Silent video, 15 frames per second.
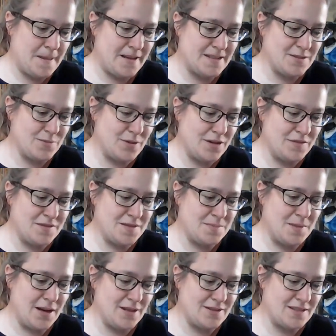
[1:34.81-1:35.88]
His wife
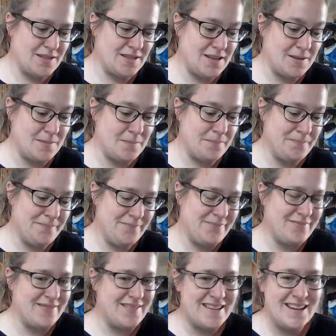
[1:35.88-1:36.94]
smiled at him.
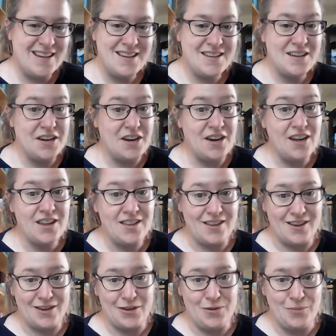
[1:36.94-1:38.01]

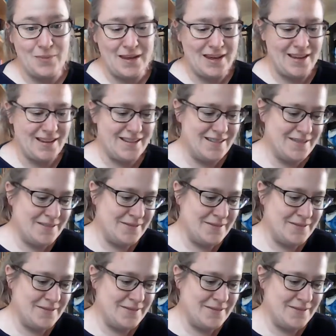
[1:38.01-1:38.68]
"Nothing, you mean?"